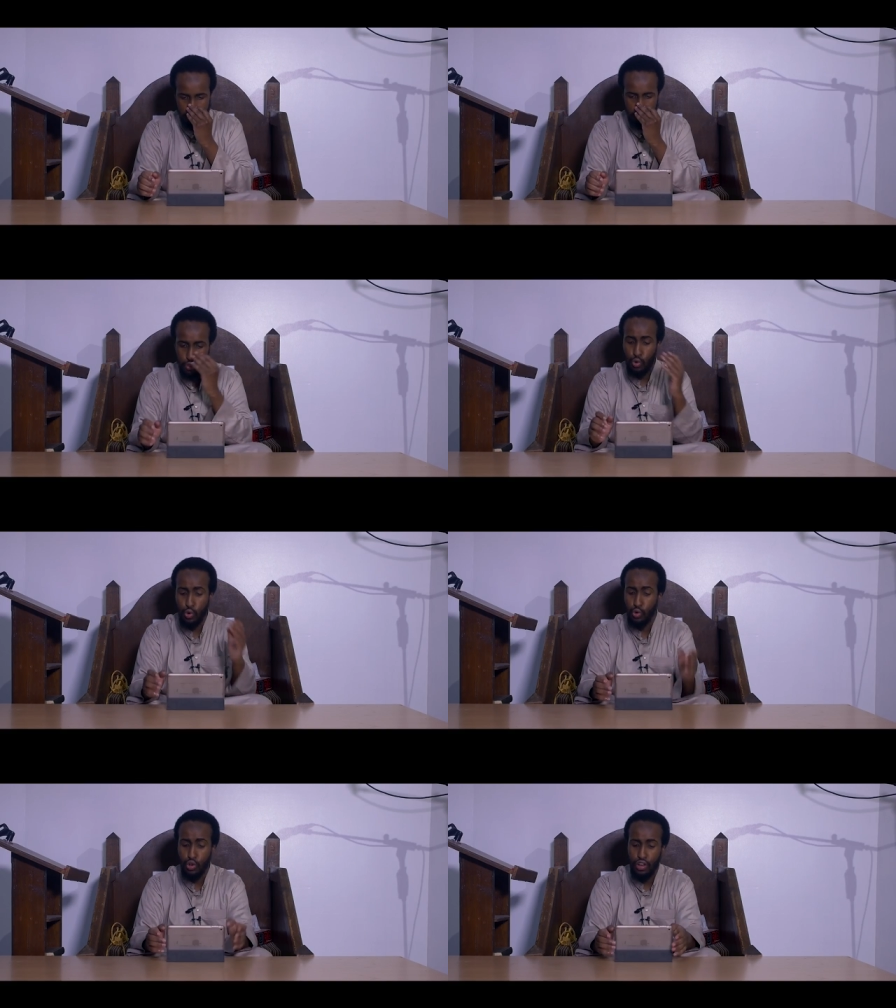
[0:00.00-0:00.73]
So the
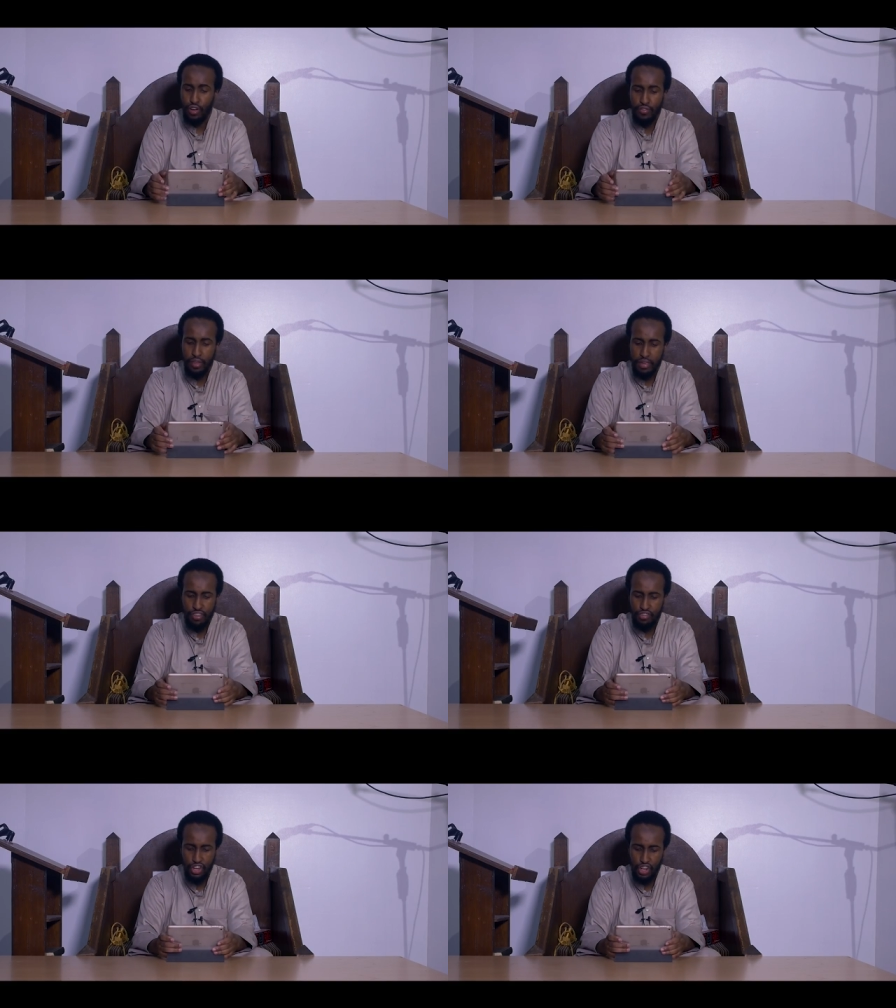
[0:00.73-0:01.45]
khuruj of the
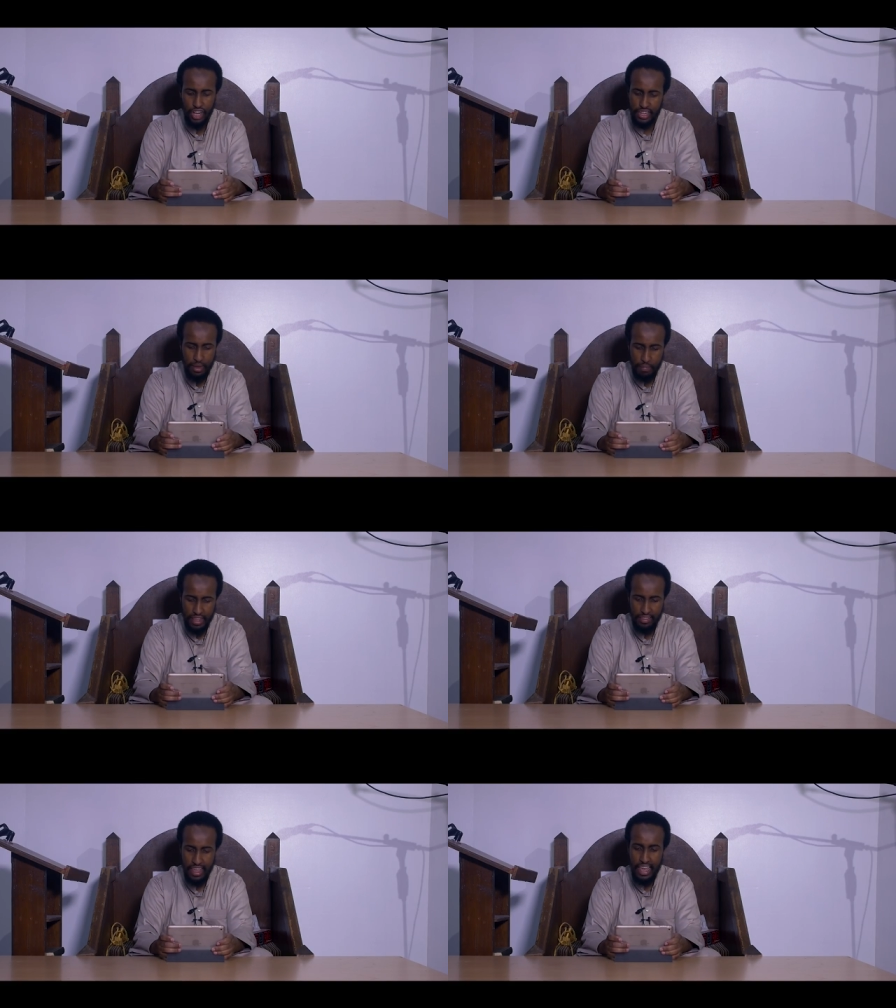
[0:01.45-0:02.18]
masjid shouldn't take
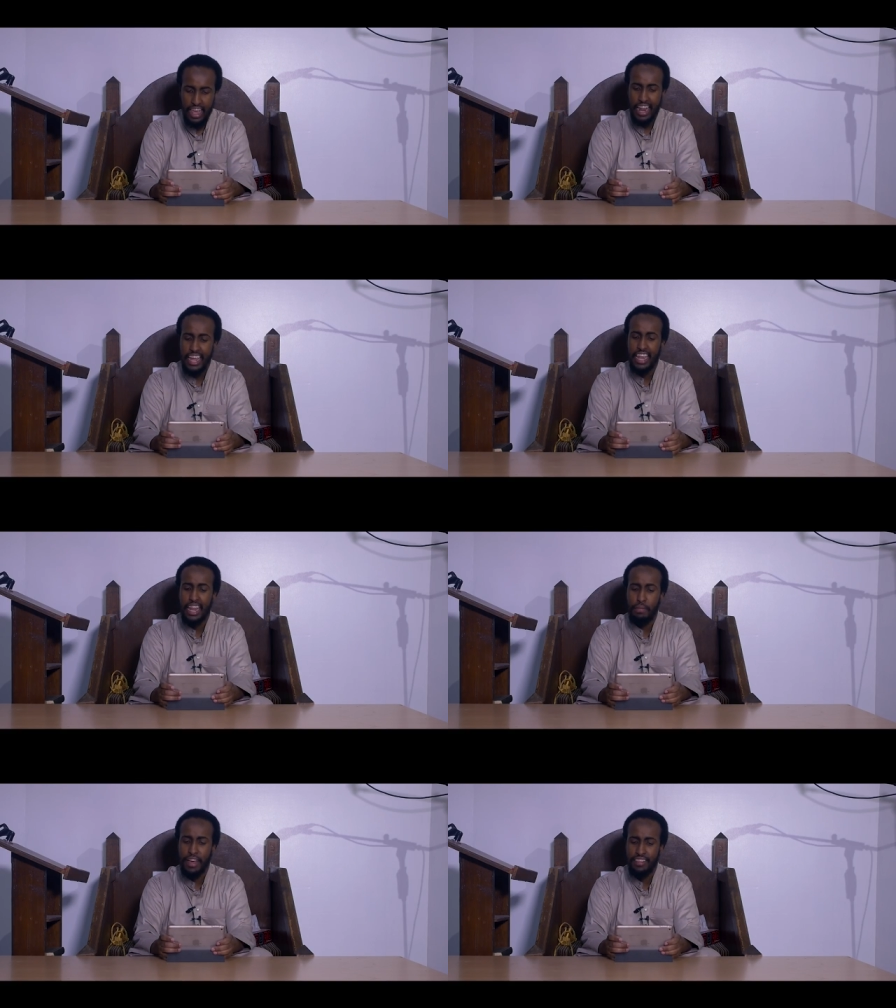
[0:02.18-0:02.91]
place. Like
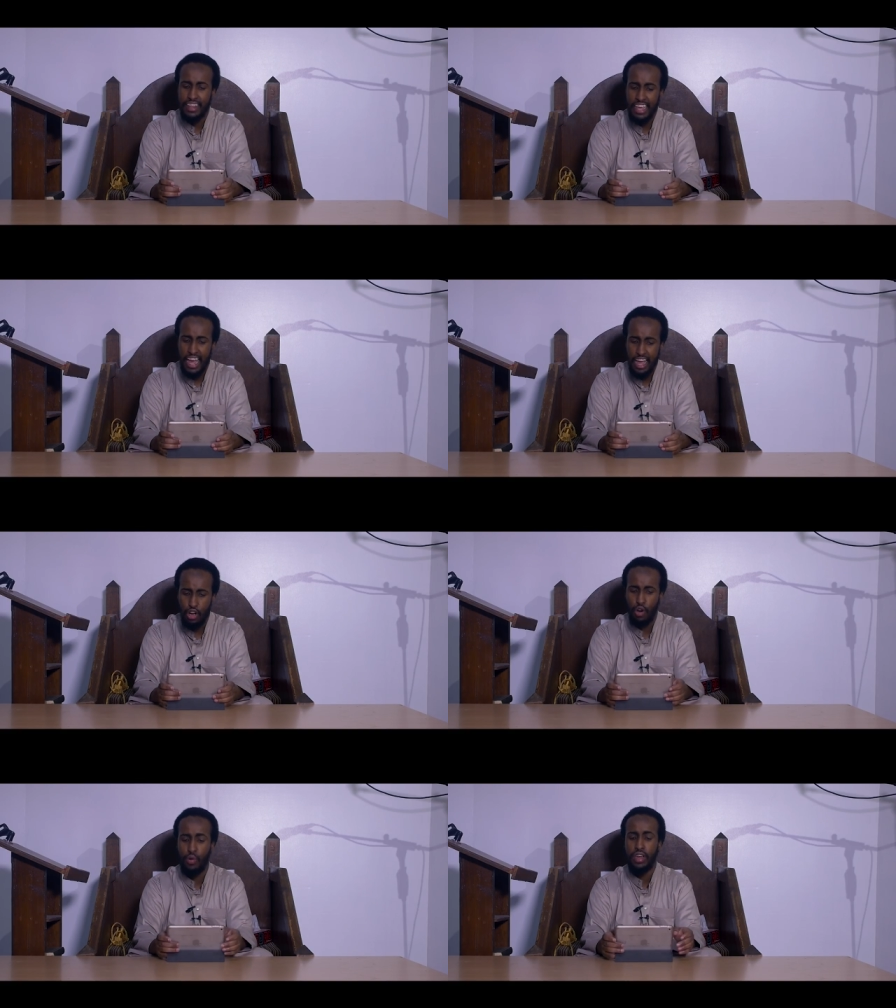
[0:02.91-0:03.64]
a person
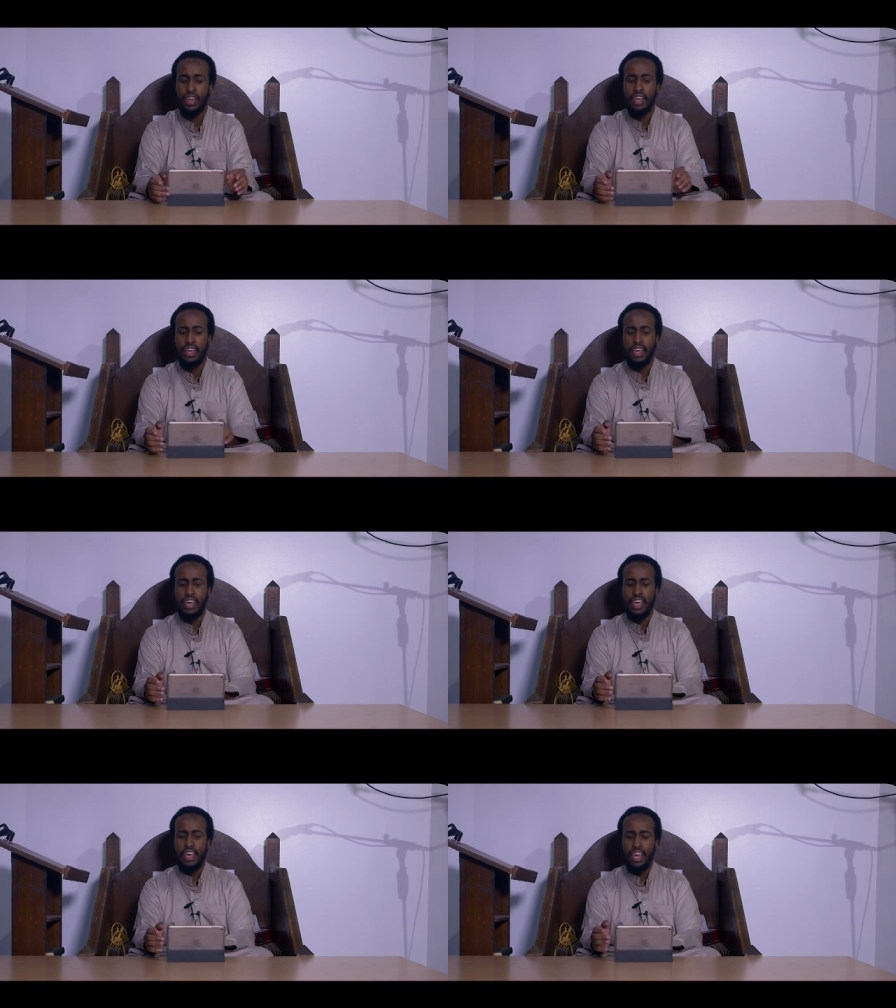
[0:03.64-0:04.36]
can go
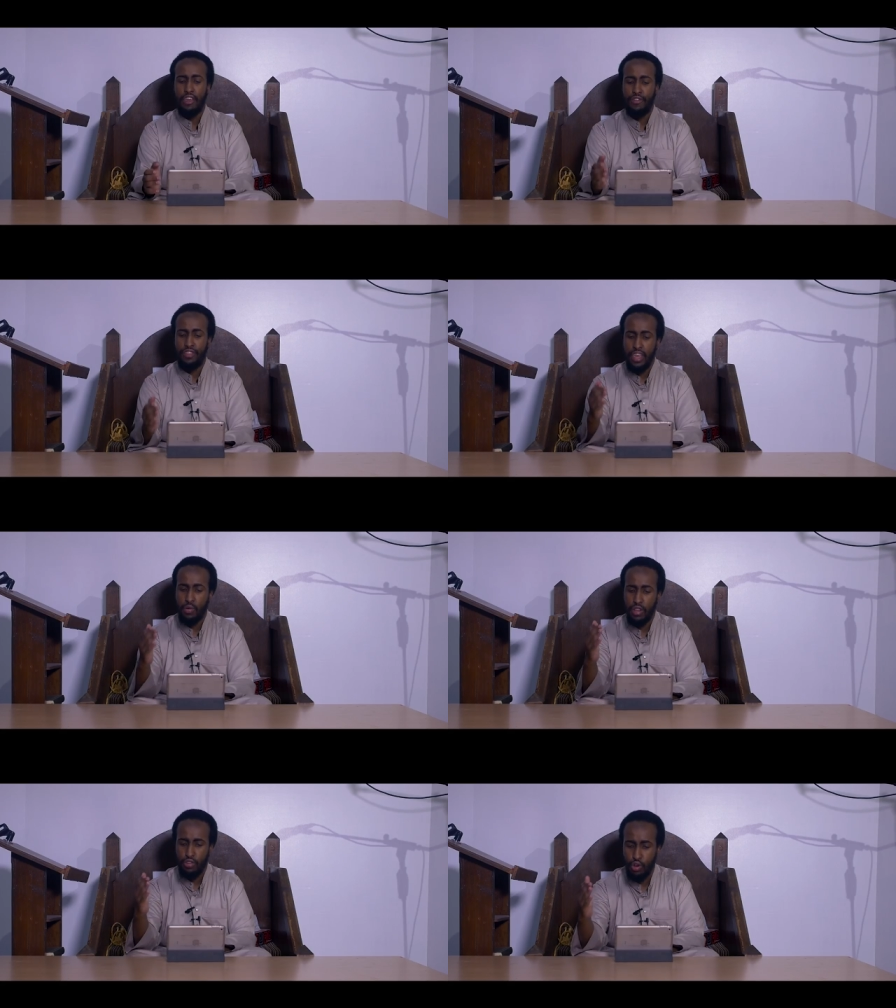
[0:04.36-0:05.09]
if
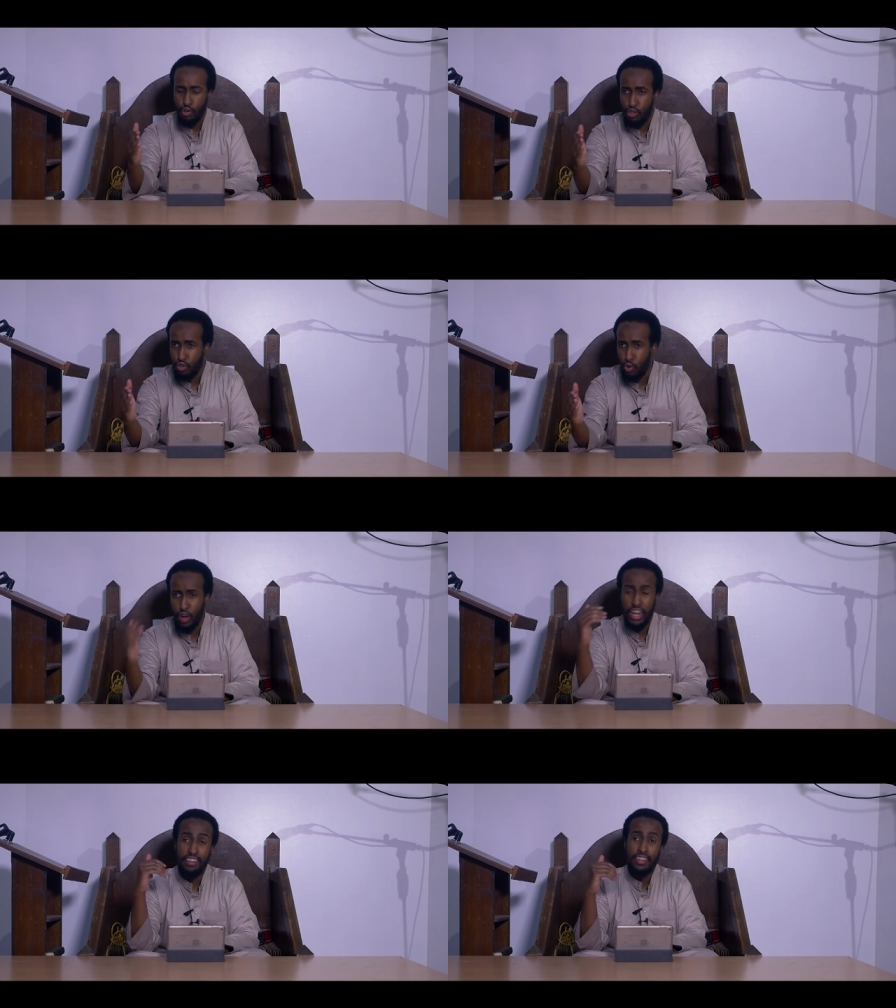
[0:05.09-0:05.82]
they want to go to the
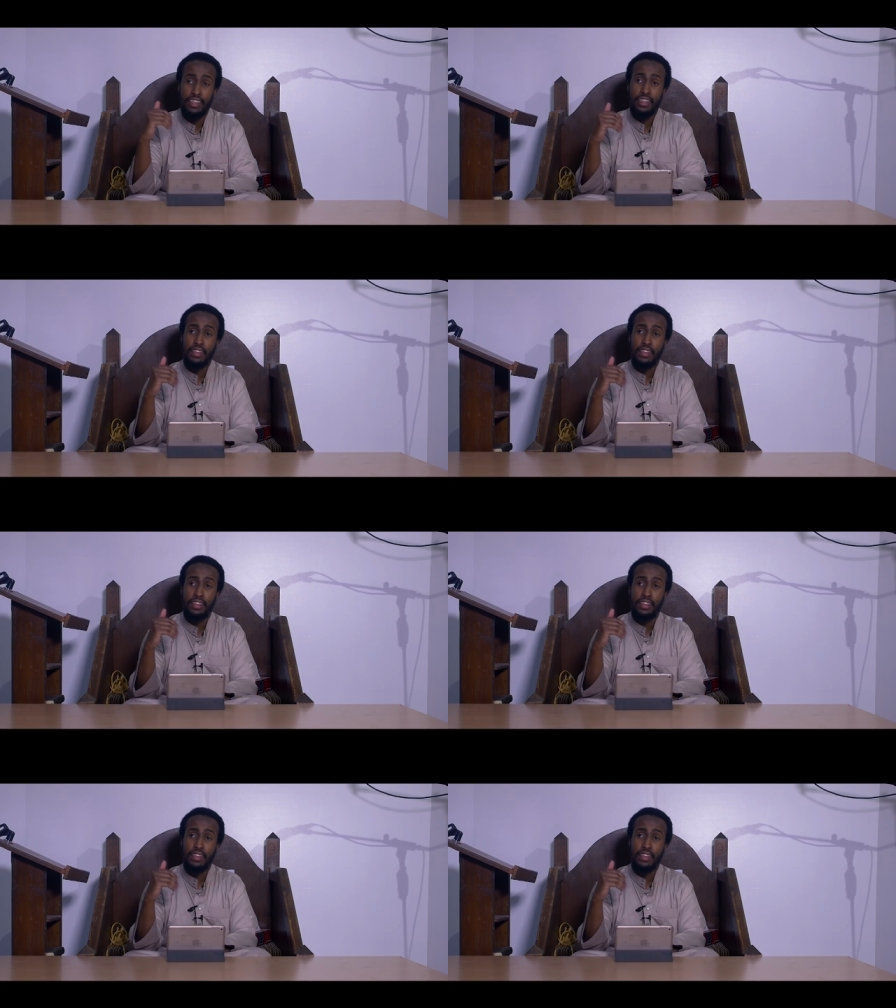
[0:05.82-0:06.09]
toilet.